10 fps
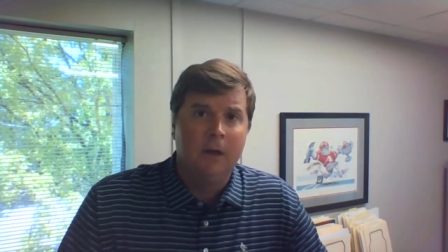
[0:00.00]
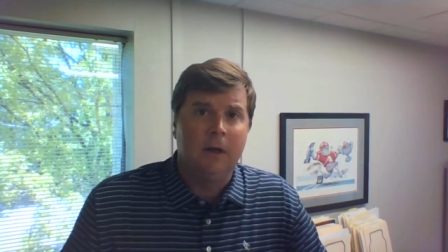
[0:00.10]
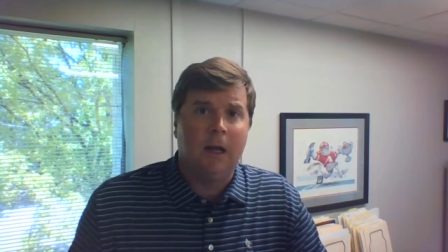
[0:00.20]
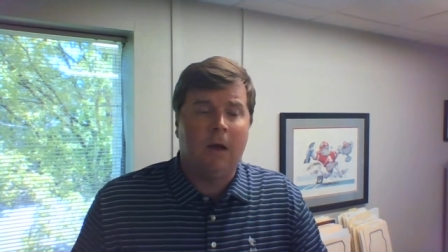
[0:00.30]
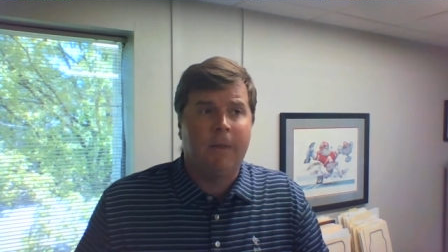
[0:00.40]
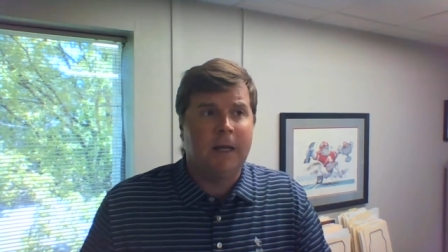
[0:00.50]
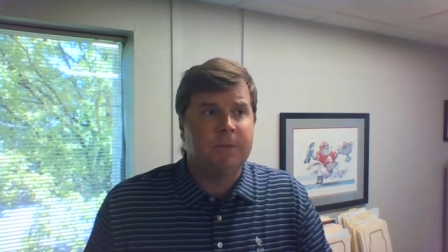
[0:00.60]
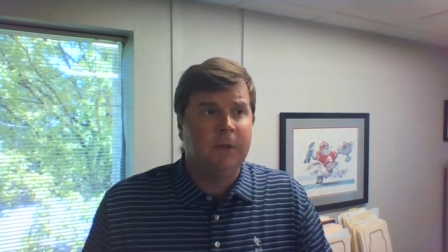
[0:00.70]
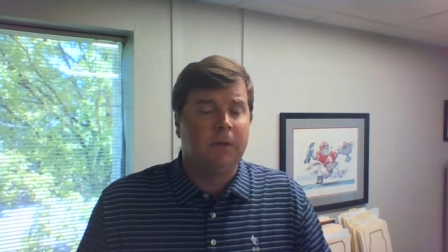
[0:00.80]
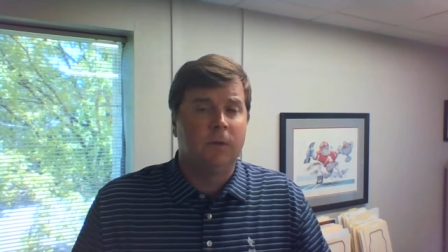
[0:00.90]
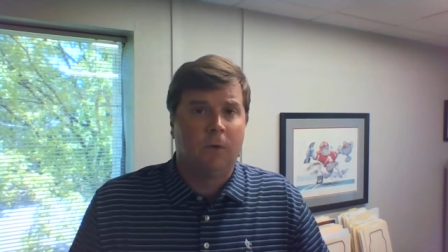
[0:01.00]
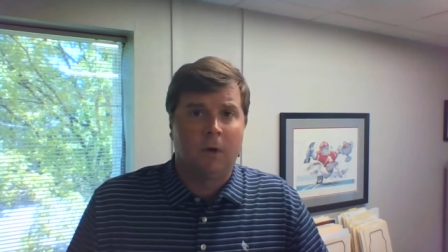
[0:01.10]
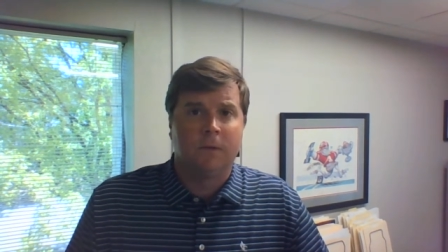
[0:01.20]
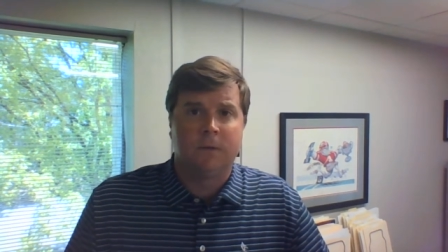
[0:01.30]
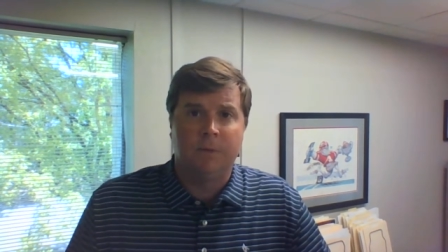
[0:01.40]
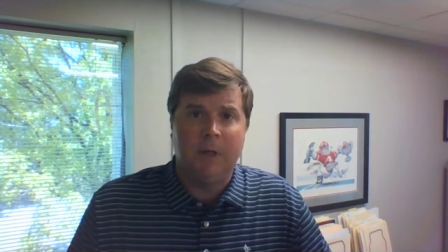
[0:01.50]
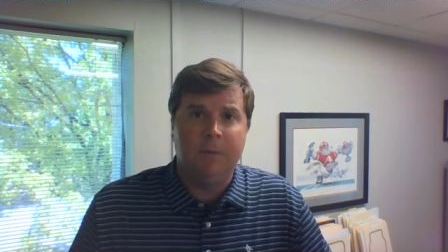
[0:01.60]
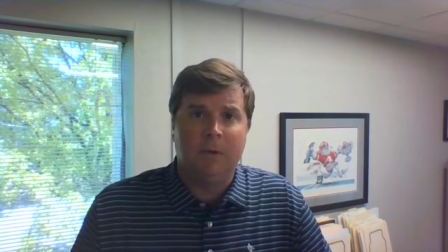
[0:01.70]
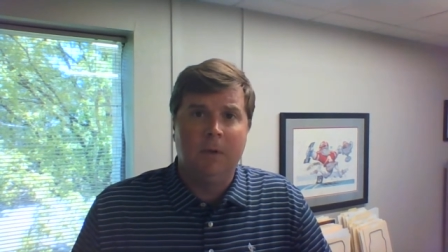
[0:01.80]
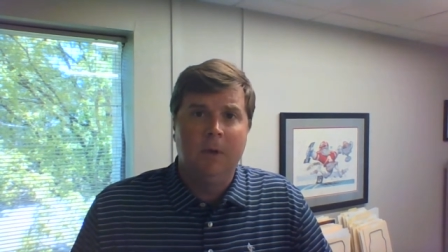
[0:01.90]
Now, that's been good work on some
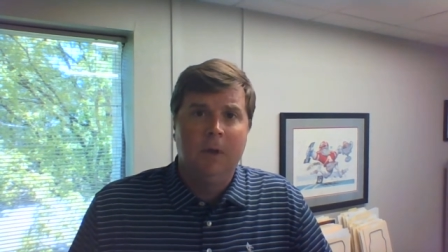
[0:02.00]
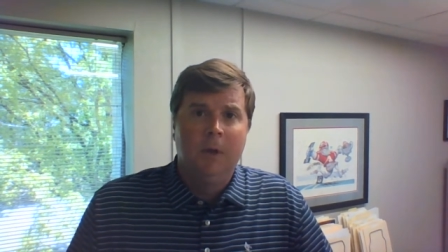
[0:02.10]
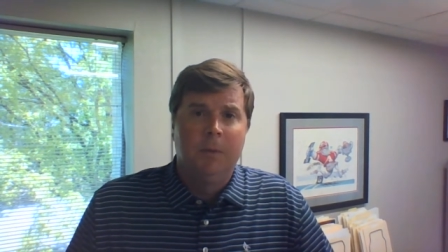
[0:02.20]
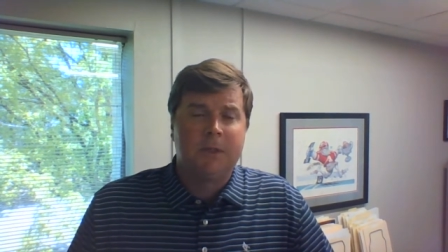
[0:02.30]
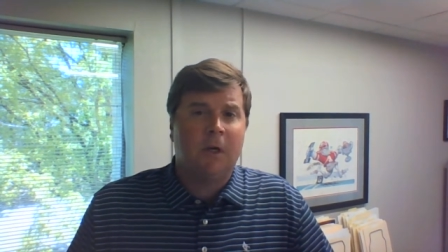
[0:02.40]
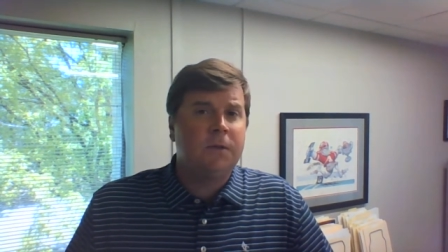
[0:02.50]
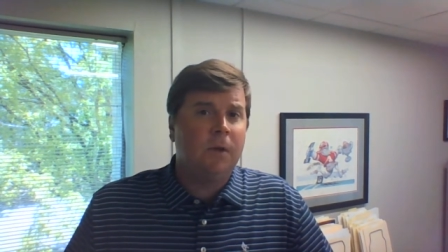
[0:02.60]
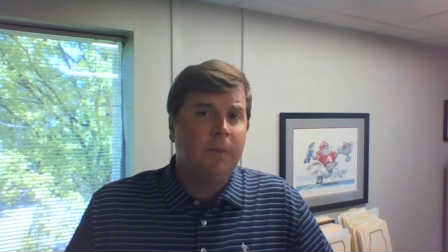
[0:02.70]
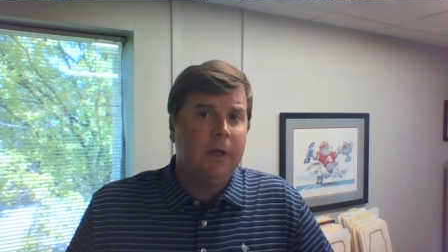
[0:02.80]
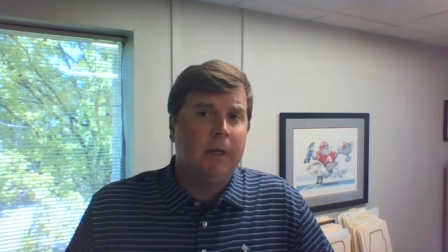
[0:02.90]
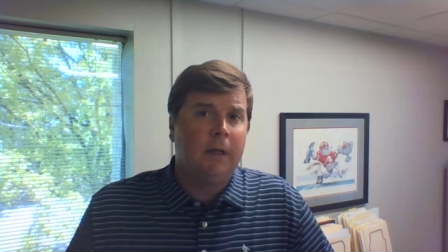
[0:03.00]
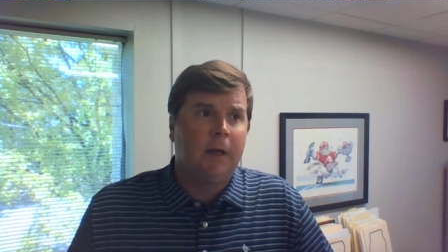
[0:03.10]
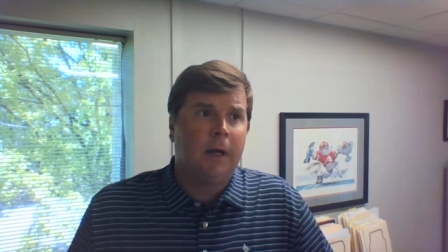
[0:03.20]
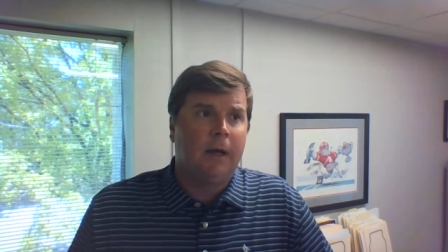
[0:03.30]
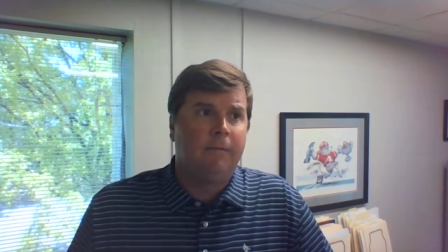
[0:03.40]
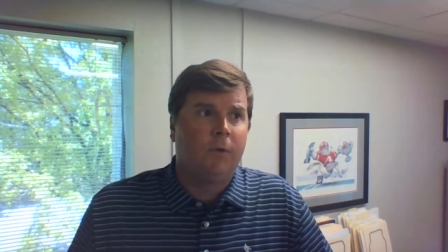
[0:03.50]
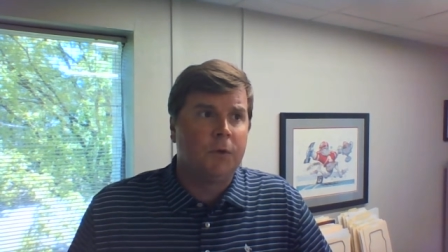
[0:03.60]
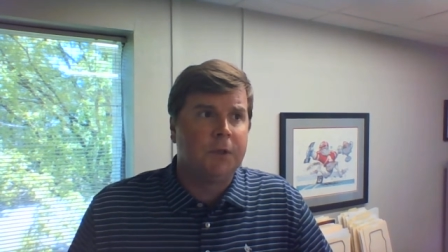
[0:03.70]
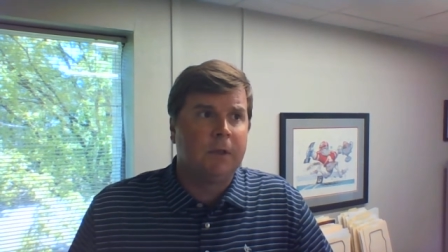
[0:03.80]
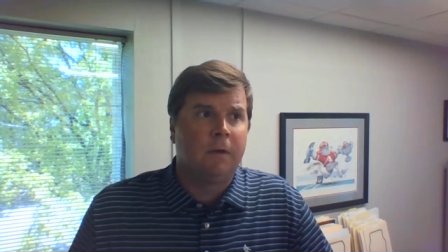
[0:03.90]
people. It's also been uh,
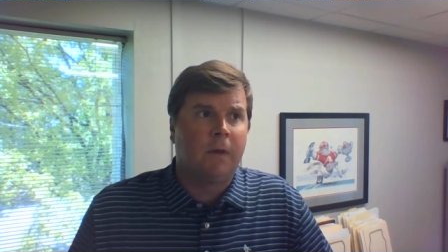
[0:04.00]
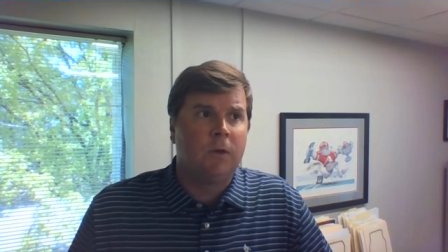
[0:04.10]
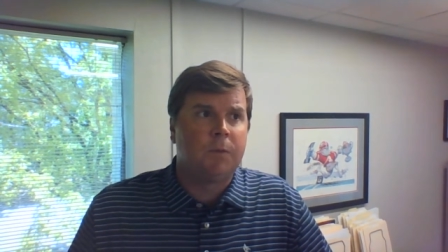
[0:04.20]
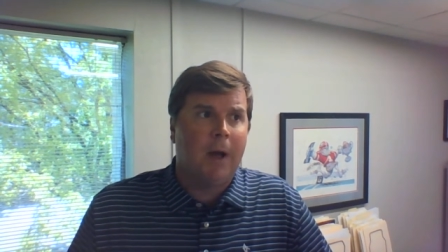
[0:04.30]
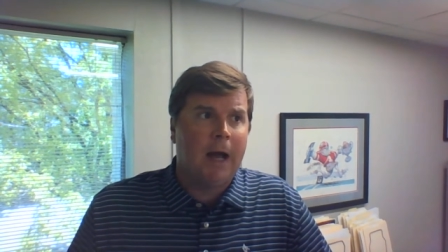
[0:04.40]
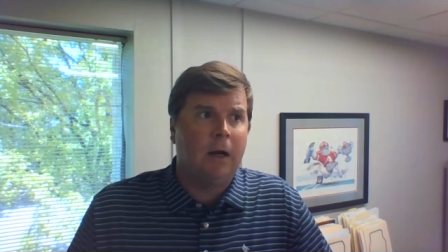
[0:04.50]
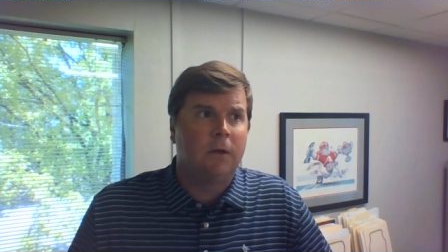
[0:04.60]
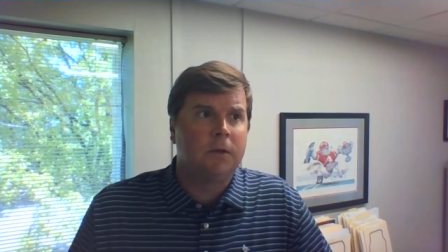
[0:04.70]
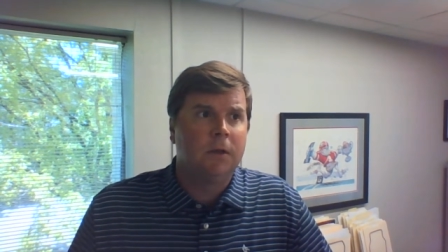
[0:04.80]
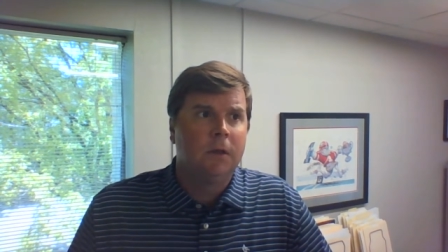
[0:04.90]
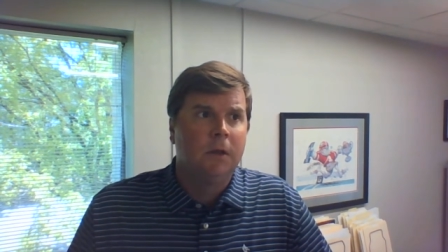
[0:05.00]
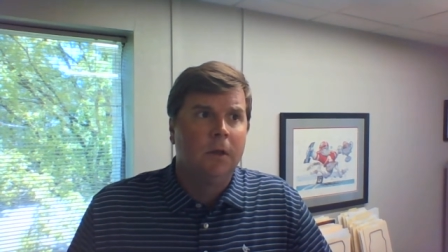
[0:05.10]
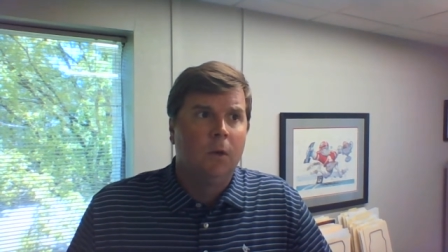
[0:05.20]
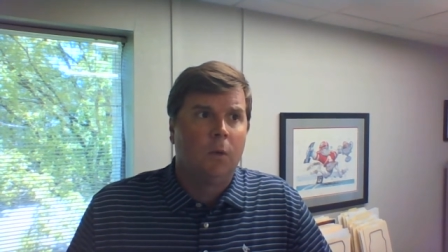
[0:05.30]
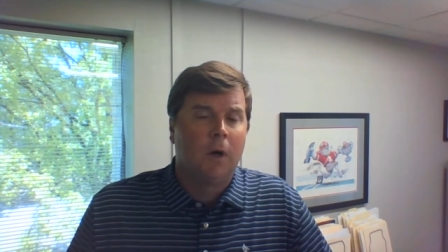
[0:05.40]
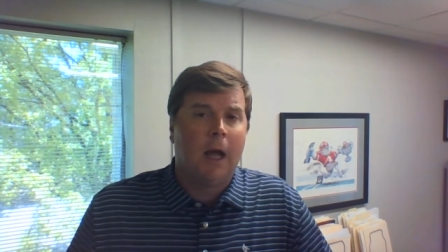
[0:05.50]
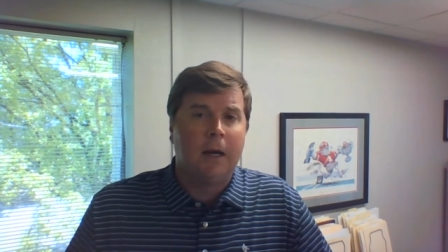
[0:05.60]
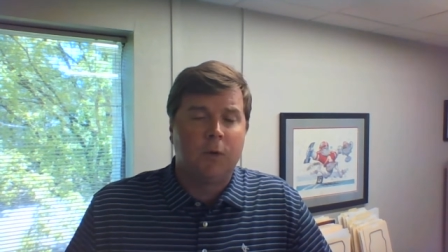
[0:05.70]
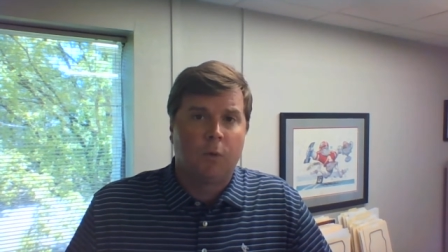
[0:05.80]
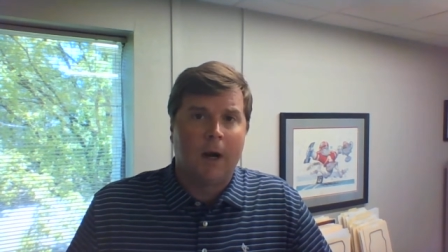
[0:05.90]
fortunate that those buyers were
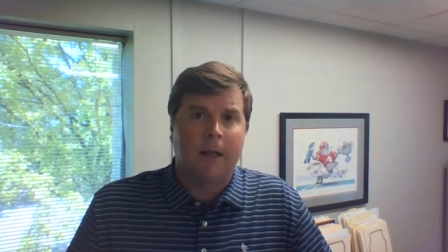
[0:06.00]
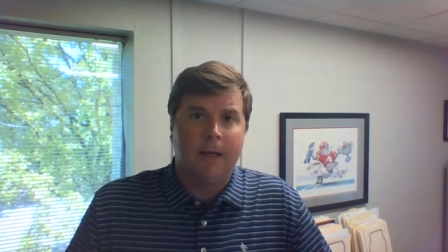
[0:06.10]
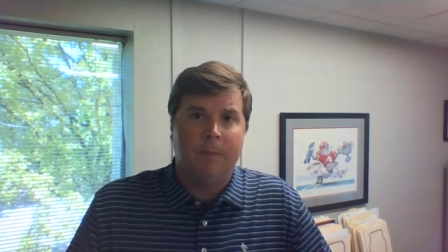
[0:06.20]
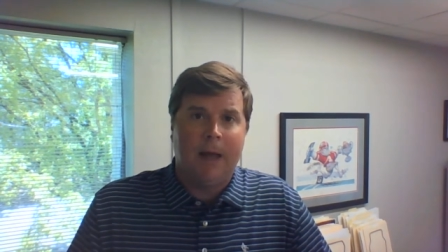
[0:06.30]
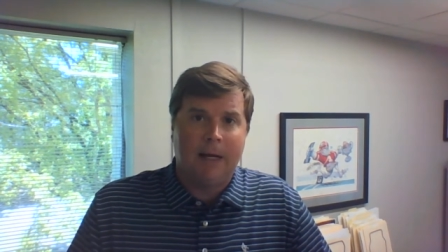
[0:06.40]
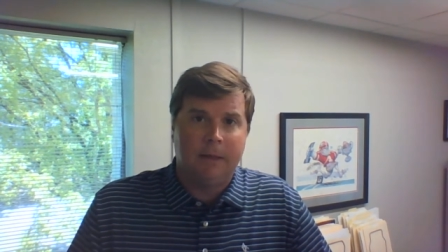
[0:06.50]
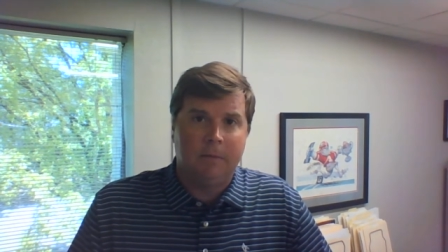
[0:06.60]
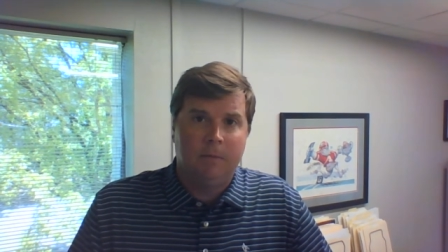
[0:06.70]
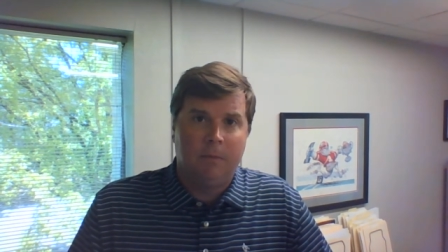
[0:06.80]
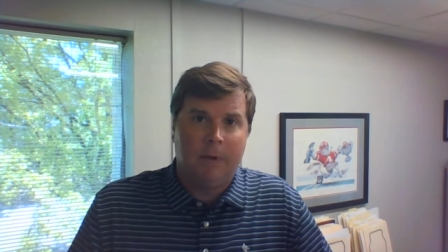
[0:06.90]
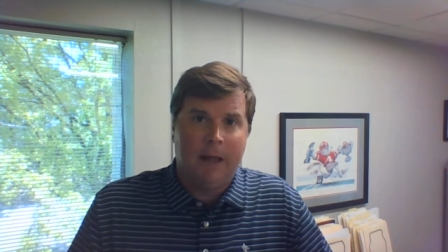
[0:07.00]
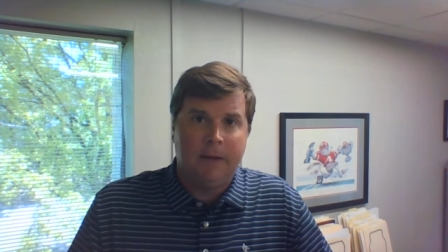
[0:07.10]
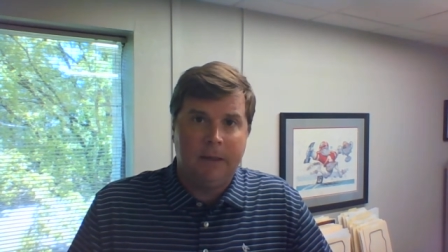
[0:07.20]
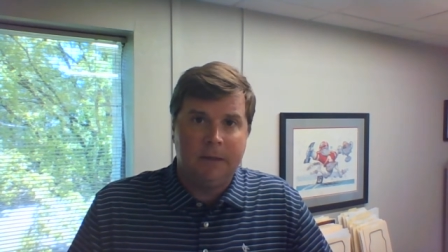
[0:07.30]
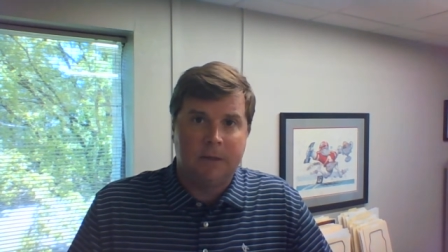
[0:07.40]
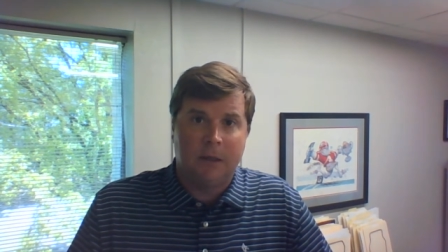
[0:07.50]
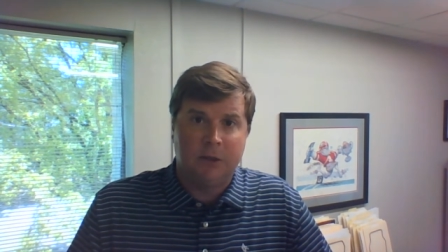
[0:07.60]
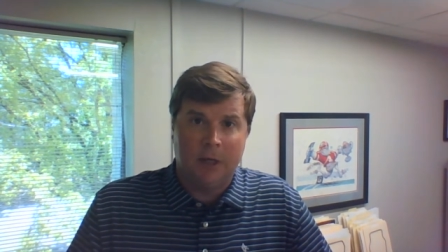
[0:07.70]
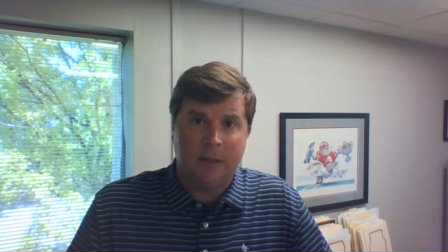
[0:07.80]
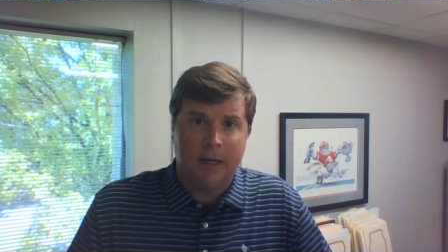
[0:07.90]
not directly impacted by these uh,
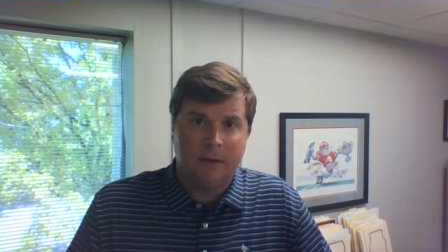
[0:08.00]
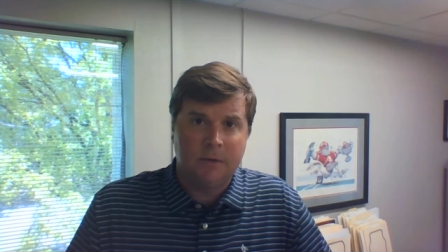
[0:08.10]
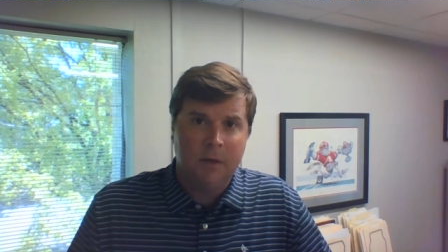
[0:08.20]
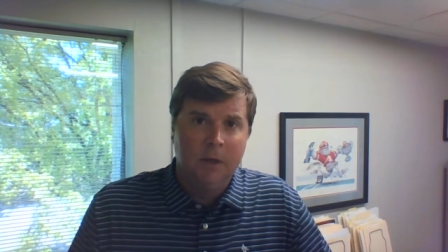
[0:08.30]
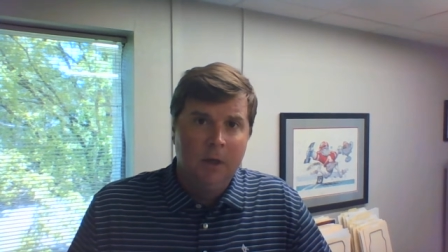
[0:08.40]
shutdowns.